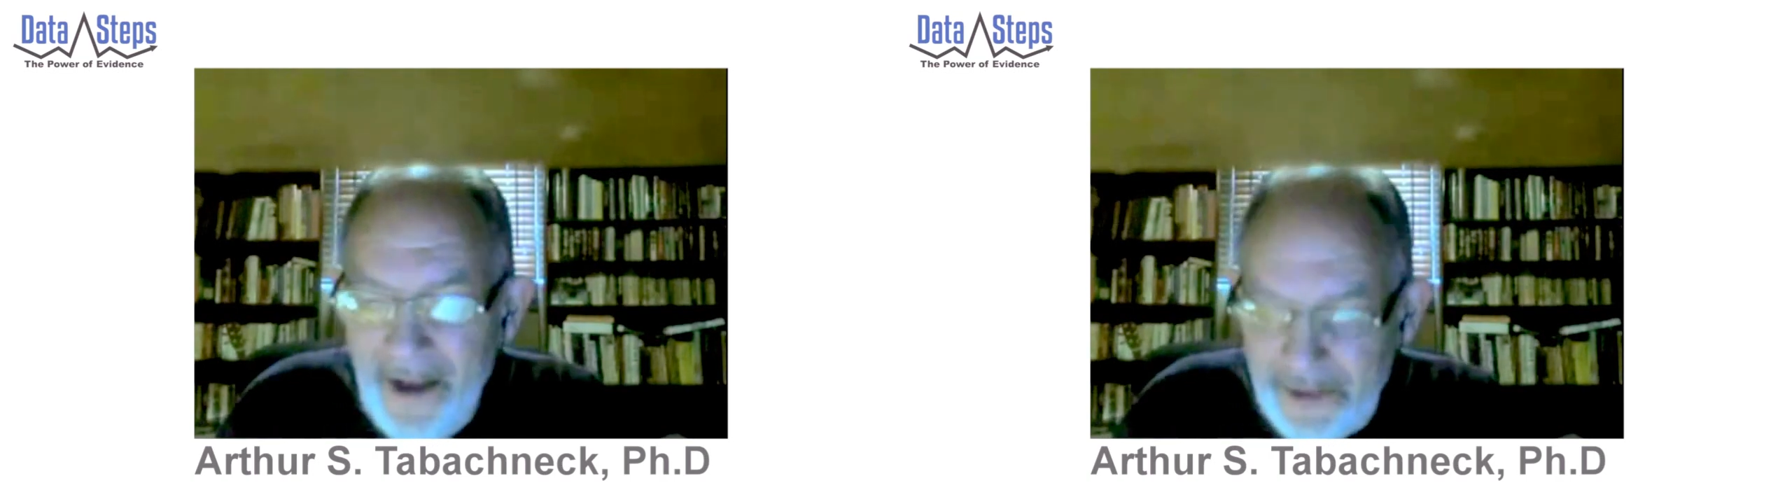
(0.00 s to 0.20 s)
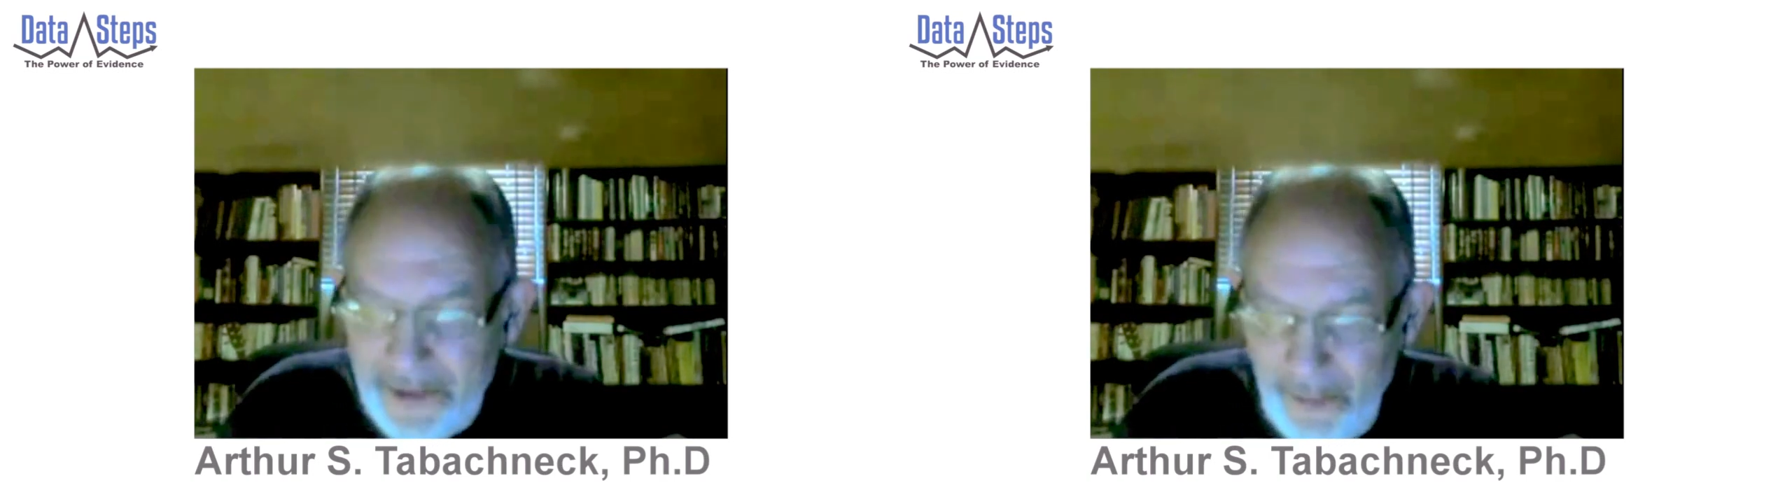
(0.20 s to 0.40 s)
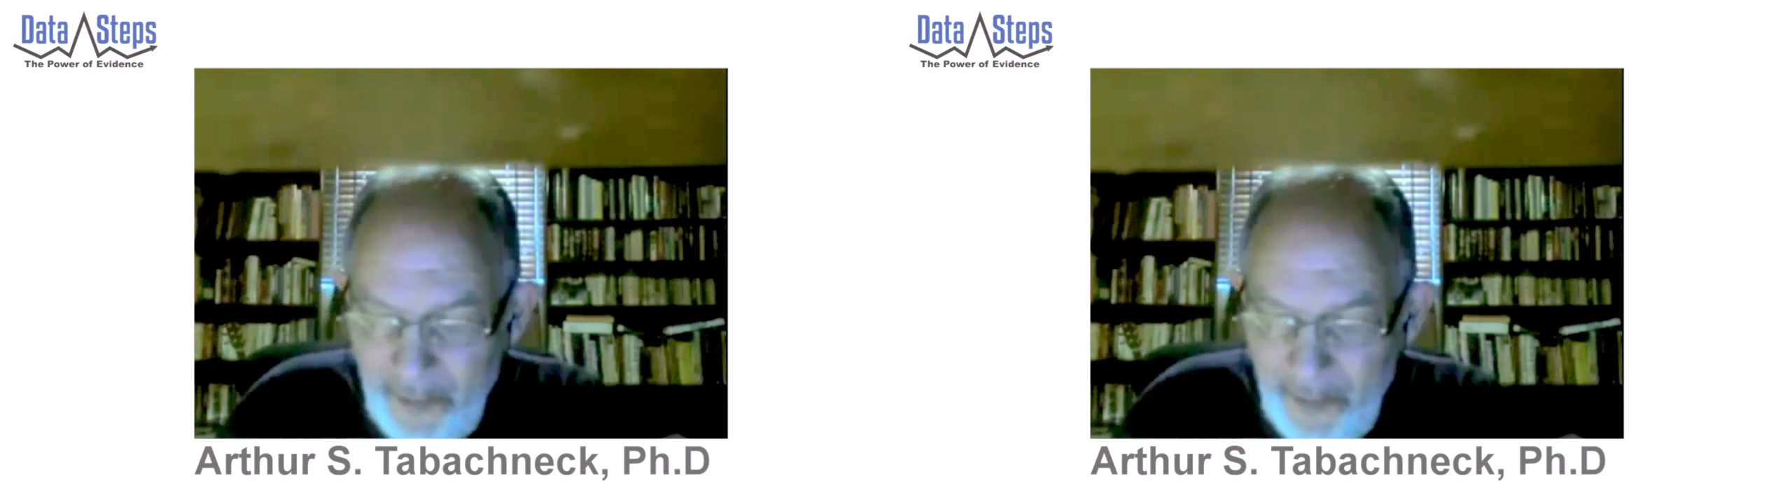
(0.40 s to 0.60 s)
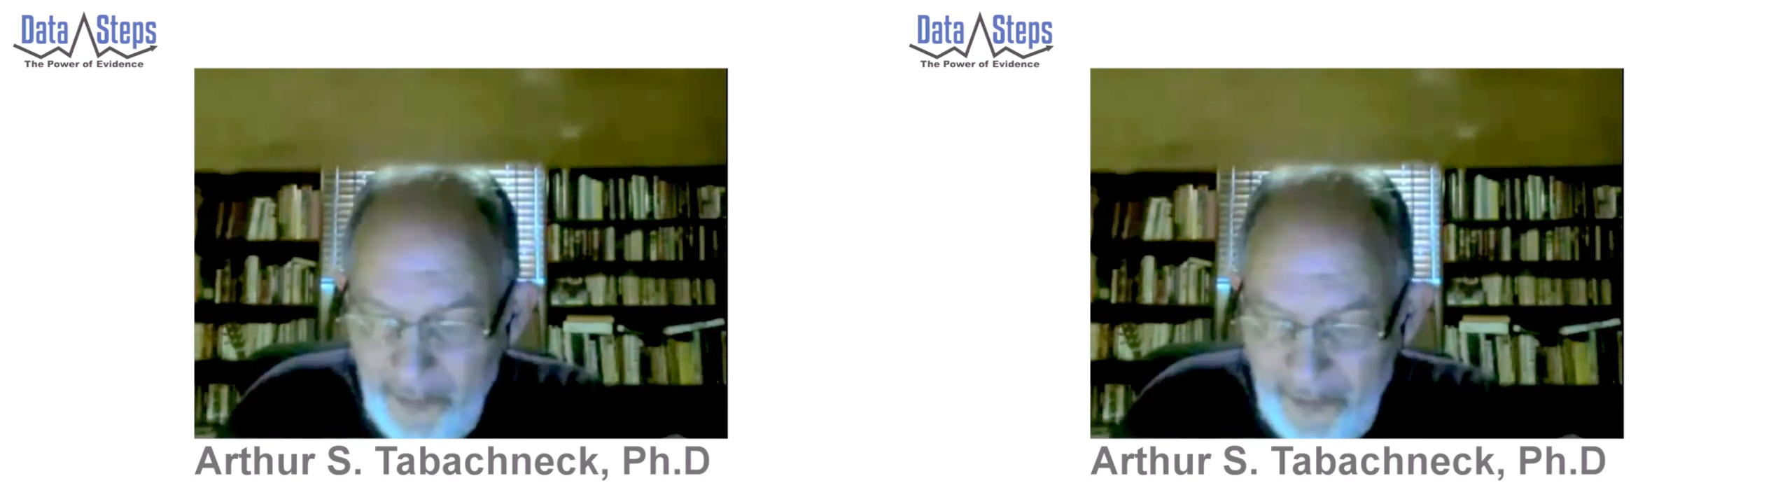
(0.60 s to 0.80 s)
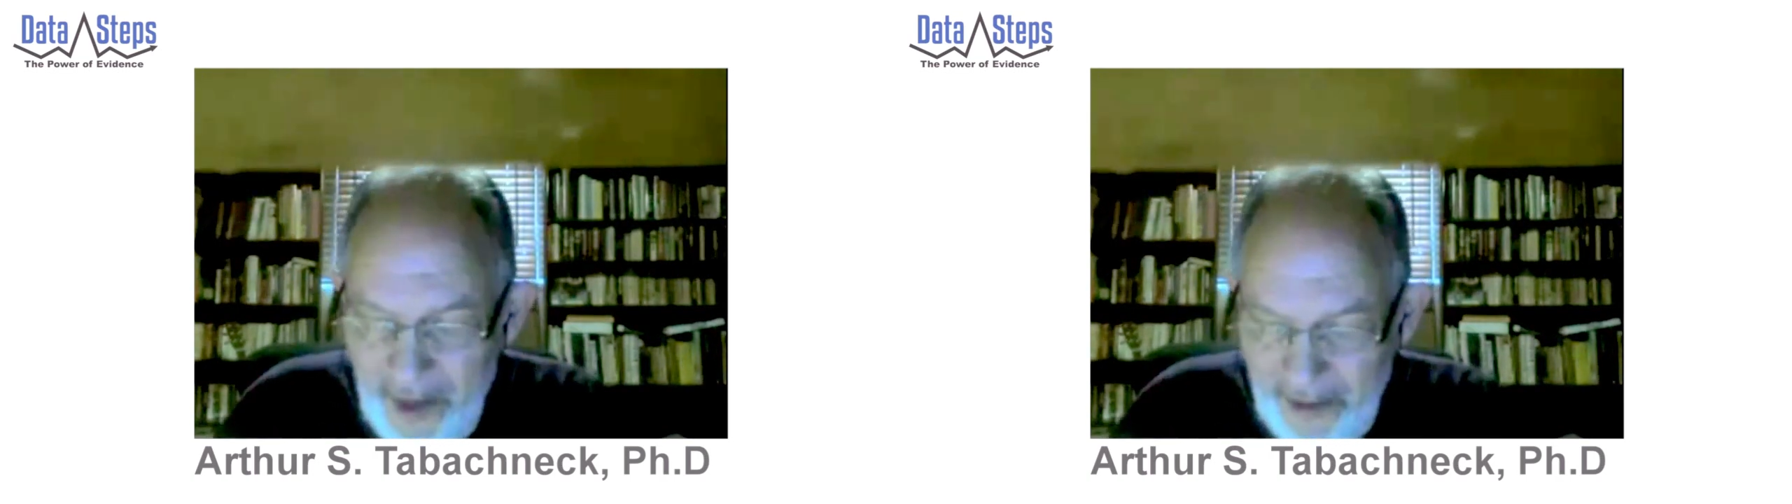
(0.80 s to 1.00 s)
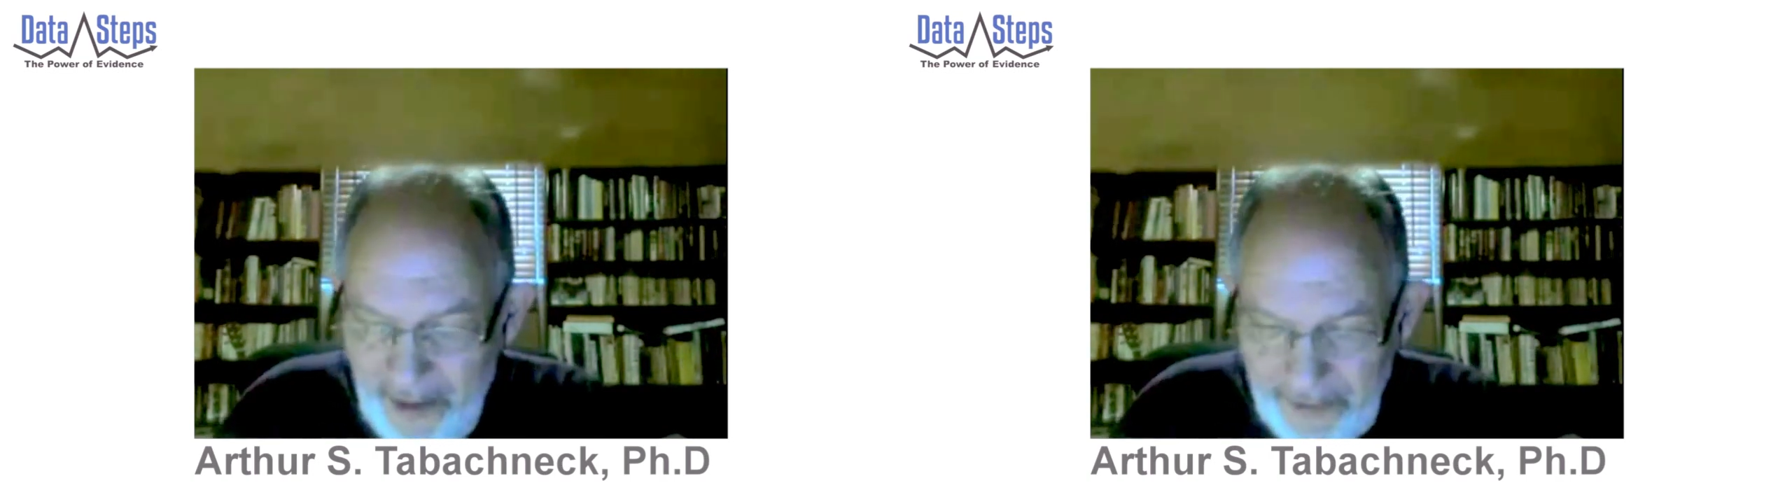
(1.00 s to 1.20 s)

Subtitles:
And so we were